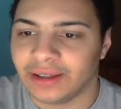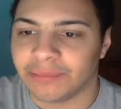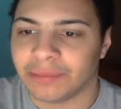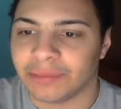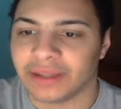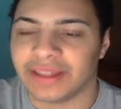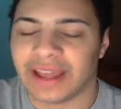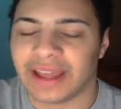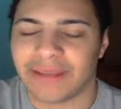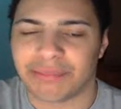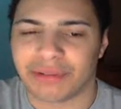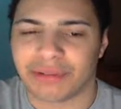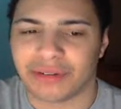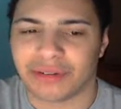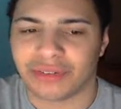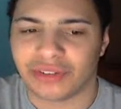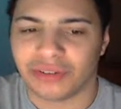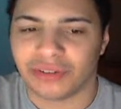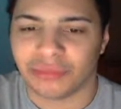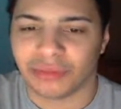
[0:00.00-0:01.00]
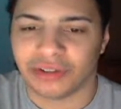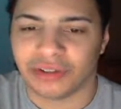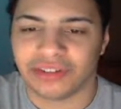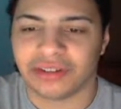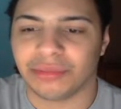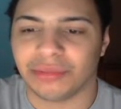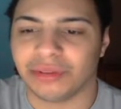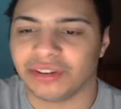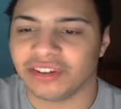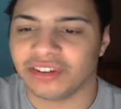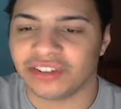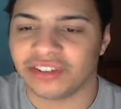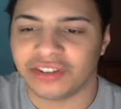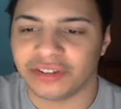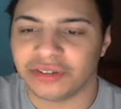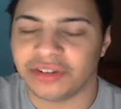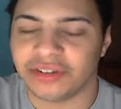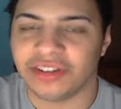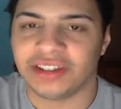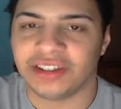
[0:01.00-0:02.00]
but that person it was a
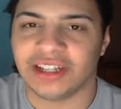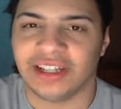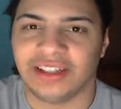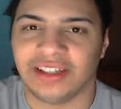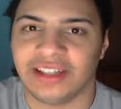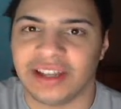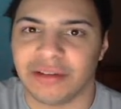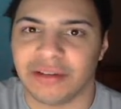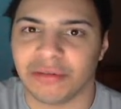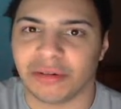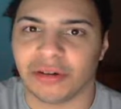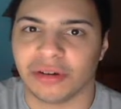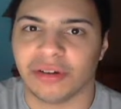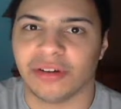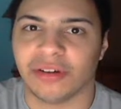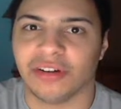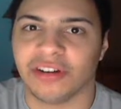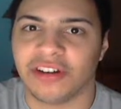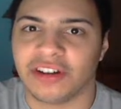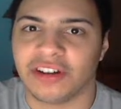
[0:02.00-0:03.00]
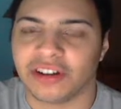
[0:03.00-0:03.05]
student, and they were